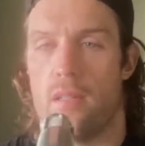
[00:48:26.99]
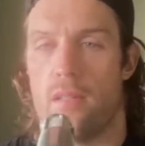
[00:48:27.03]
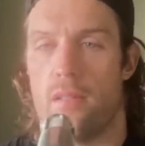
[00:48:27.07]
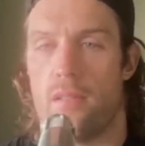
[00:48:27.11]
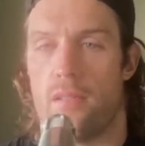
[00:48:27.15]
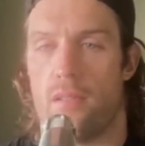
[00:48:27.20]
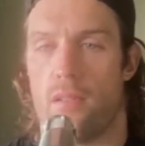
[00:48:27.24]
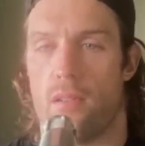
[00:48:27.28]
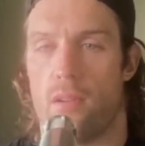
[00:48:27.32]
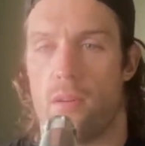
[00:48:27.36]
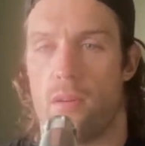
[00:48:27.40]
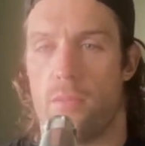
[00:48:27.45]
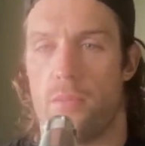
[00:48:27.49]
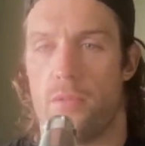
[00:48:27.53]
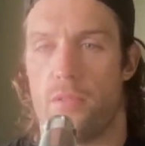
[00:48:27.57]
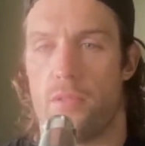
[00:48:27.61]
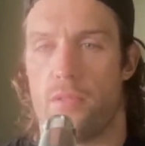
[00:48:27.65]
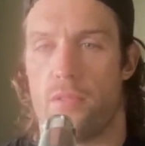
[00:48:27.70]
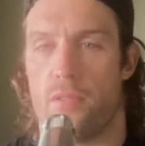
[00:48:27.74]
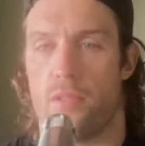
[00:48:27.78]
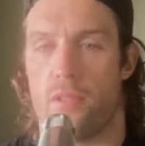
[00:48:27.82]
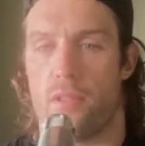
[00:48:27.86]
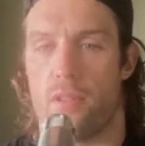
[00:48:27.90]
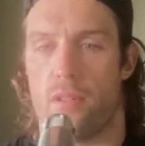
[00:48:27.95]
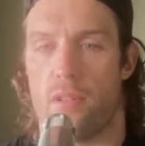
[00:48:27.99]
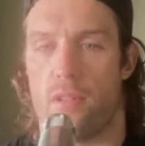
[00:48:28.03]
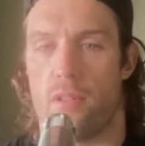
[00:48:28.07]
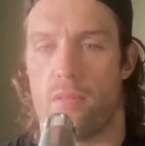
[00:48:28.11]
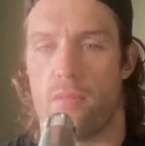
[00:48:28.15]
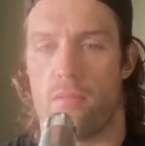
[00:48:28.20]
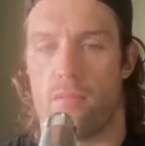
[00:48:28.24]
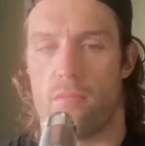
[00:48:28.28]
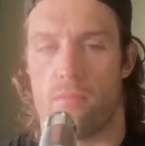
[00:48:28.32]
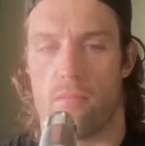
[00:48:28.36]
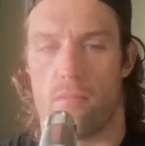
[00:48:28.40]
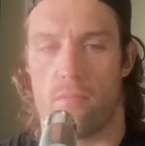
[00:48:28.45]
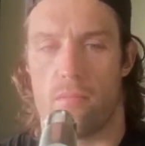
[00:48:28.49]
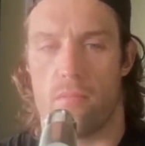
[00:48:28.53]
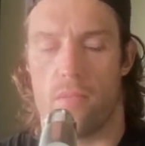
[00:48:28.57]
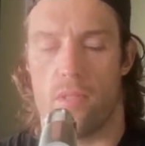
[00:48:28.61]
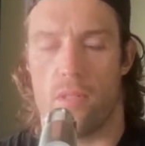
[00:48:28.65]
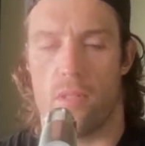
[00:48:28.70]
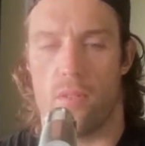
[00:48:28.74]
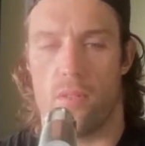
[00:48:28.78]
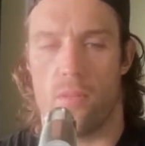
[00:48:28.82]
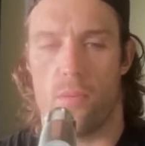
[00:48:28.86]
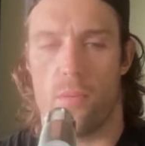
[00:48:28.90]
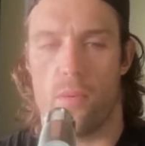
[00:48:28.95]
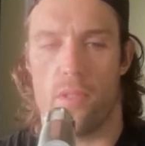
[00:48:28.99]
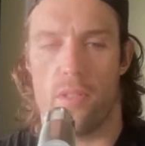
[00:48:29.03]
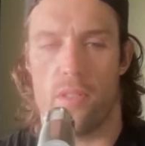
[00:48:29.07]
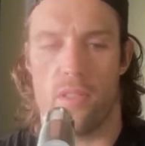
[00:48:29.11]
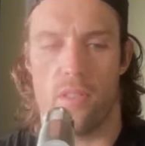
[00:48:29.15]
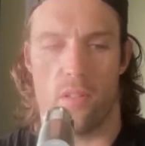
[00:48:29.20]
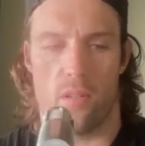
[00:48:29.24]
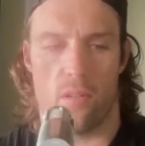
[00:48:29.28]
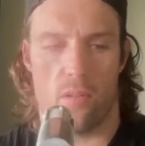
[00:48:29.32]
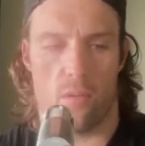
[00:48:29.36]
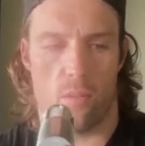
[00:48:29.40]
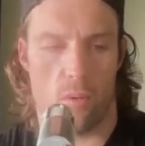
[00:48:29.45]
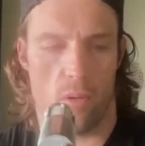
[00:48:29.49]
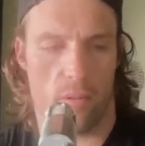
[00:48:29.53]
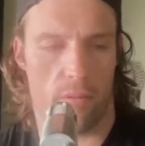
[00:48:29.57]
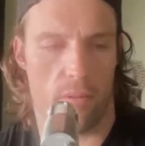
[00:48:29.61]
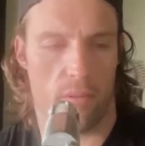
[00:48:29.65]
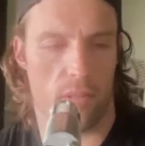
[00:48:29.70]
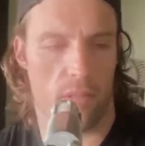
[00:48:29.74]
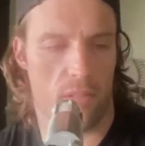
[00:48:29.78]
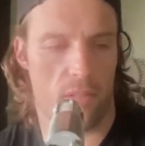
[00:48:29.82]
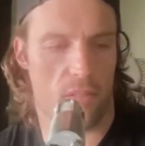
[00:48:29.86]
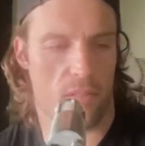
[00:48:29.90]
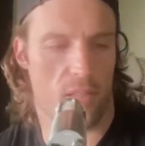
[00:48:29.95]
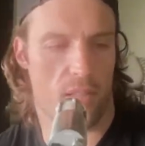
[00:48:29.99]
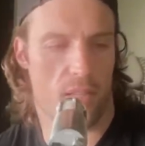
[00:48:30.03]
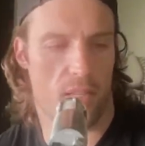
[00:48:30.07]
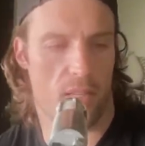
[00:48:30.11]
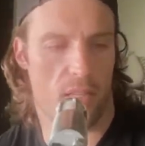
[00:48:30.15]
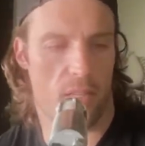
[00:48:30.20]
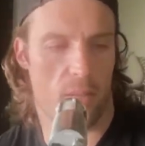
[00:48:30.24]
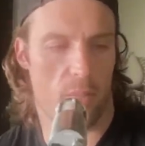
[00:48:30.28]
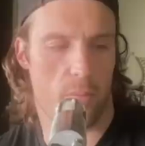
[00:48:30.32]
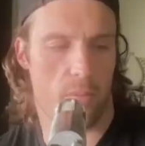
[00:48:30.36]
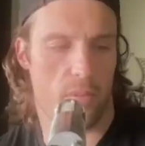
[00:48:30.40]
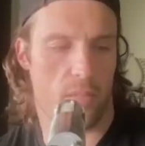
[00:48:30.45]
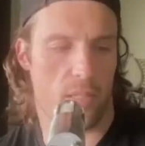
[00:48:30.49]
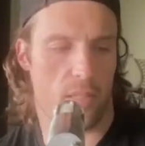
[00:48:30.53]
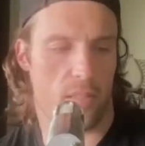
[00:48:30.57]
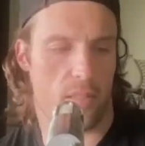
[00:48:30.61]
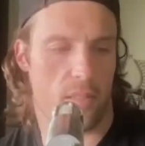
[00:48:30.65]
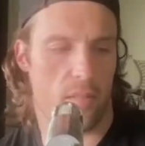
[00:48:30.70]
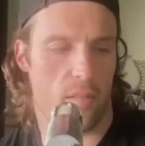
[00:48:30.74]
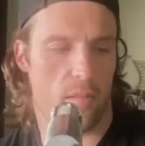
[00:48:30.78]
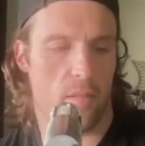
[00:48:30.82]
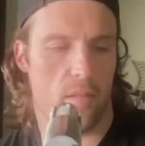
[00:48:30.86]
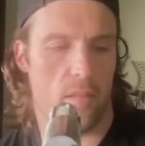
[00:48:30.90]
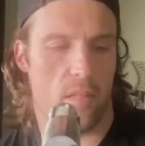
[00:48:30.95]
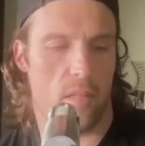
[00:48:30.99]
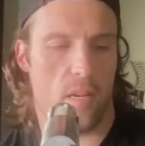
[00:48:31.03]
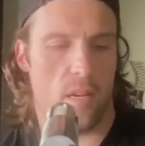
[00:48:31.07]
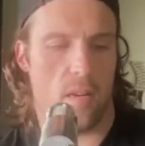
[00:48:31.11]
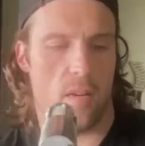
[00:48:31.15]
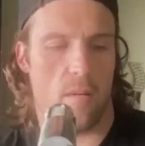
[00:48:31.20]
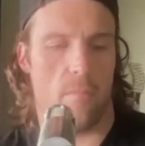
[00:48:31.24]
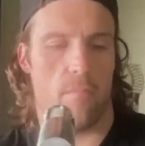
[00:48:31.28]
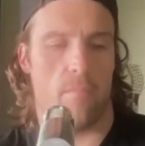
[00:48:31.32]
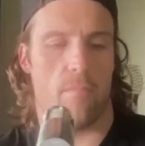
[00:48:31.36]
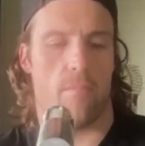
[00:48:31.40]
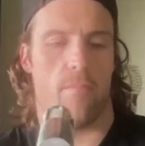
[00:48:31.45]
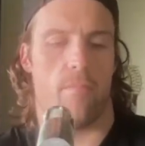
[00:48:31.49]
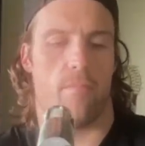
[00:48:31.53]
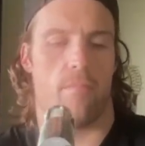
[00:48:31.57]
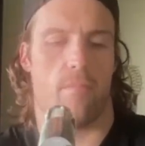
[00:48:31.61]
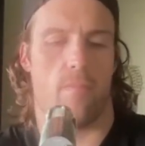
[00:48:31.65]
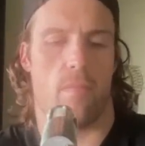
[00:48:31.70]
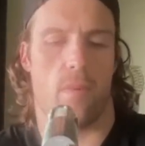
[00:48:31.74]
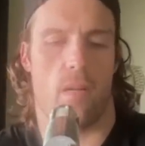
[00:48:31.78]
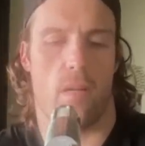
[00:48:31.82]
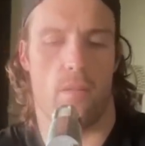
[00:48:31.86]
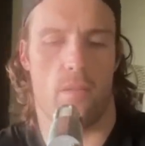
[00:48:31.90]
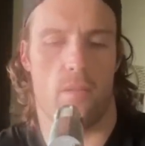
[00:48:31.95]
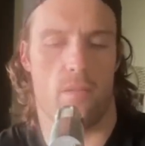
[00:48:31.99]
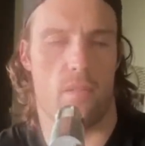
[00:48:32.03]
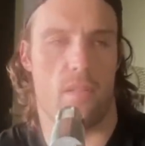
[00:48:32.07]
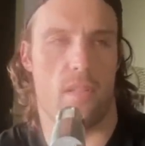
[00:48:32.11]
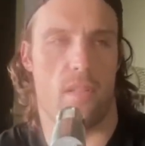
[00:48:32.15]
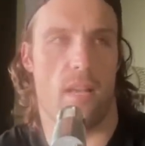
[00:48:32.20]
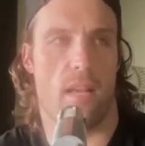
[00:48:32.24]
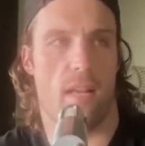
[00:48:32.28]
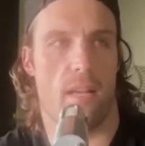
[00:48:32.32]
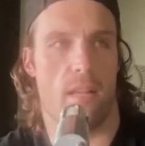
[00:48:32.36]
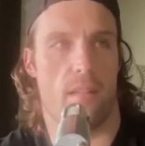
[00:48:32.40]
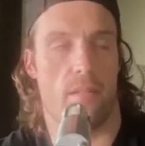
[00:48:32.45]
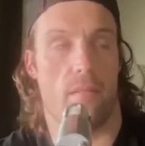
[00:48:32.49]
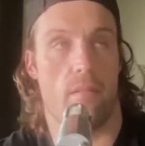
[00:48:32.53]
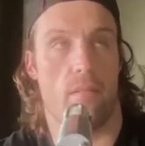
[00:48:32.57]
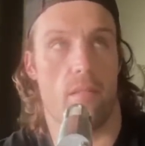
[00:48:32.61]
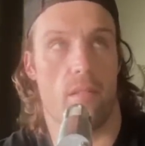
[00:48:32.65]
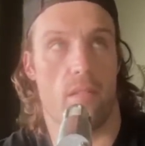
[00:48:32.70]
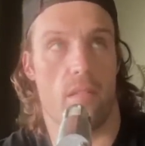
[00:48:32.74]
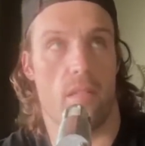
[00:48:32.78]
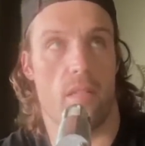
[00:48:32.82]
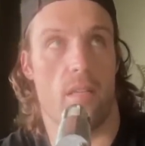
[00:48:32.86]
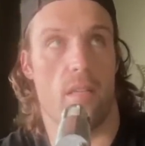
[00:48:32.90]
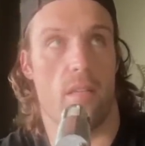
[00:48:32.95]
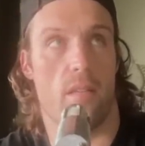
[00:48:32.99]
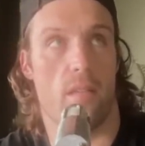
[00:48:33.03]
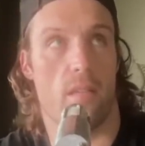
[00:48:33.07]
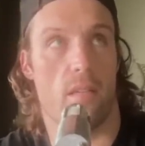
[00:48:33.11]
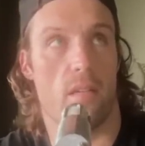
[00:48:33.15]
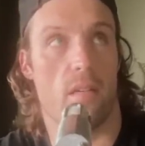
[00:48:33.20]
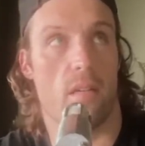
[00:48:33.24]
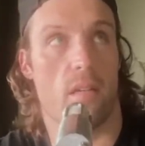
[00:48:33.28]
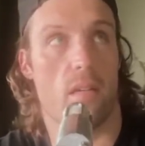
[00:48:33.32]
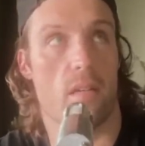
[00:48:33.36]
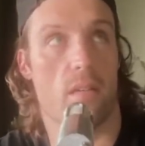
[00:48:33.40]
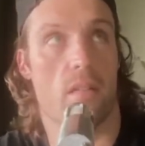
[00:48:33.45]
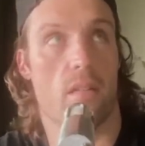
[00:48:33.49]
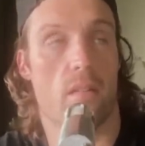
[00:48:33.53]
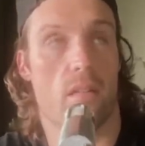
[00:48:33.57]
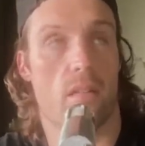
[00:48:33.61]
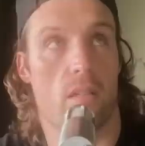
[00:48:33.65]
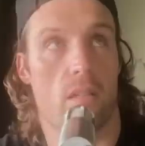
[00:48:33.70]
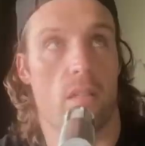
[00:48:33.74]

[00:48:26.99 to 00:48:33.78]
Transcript: So I'm sure they're gonna, you know, they're willing to go to whatever lengths they can to protect it. Um, I would just add that again, there,